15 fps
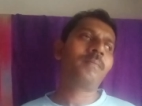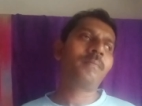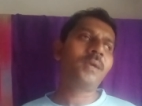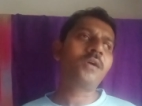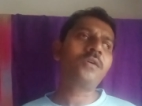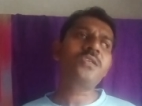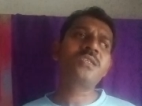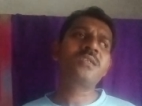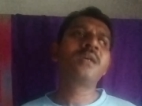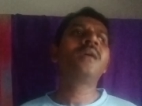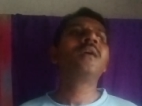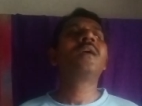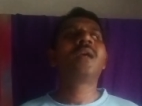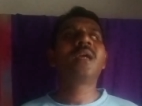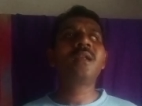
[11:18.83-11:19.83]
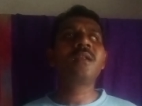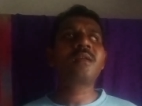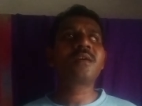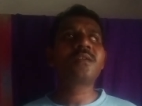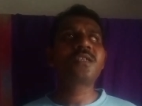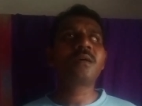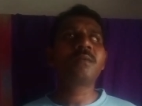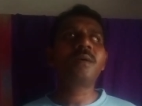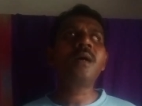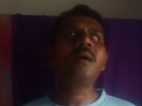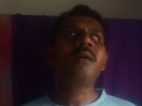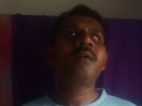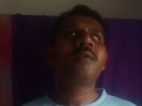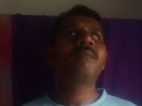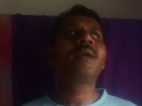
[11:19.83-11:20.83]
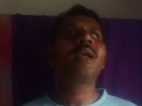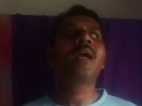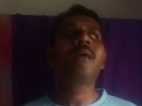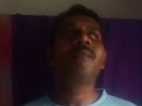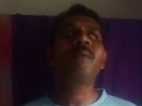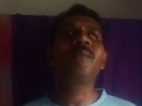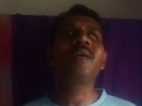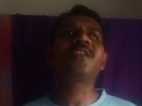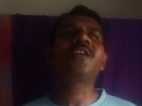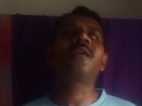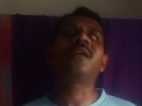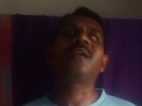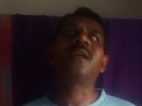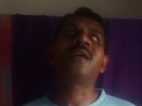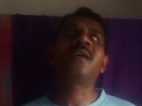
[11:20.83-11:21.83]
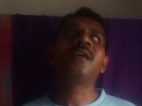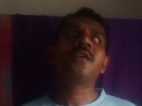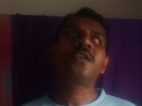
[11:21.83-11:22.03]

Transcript: because in Rajya Sabha we have a majority.